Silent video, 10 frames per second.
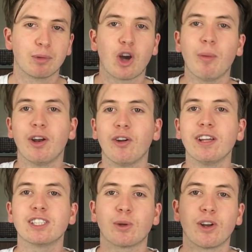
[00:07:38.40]
Comment on
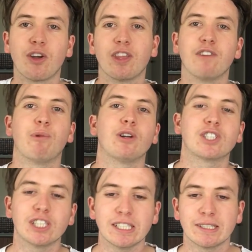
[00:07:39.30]
it so I know that you've
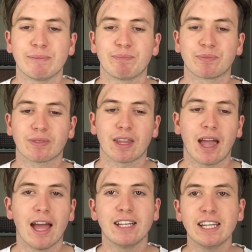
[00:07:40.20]
watched it.
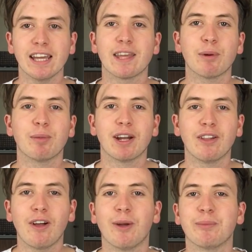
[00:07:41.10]
And yeah, that would mean a
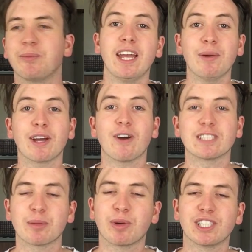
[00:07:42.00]
lot. Anyway
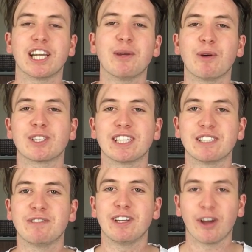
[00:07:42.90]
guys, I appreciate you watching this
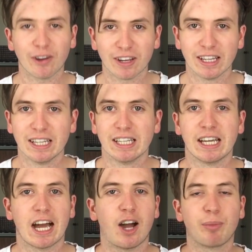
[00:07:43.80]
video.
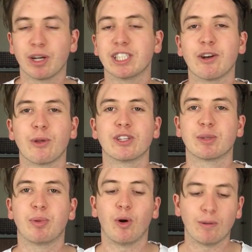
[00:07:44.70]
I appreciate all the
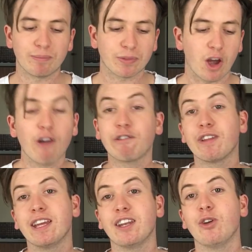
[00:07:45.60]
support.
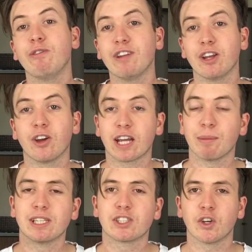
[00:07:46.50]
Hopefully a new video
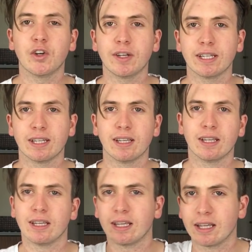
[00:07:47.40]
coming soon.
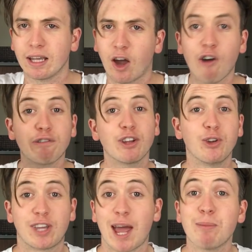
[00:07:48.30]
Hopefully a
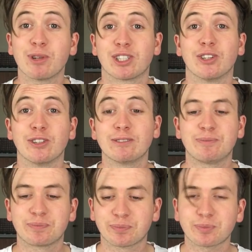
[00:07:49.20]
new camera
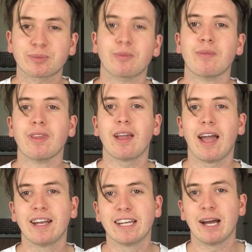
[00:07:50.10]
soon.
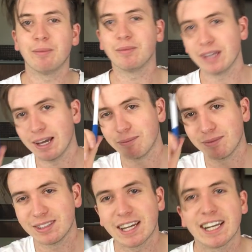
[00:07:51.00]
And yeah,
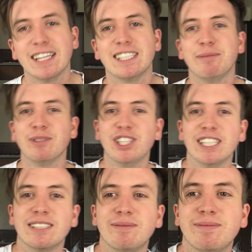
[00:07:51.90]
take it easy.
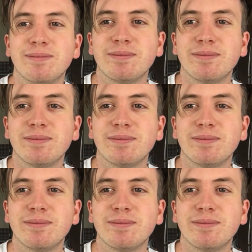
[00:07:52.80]
Cheers.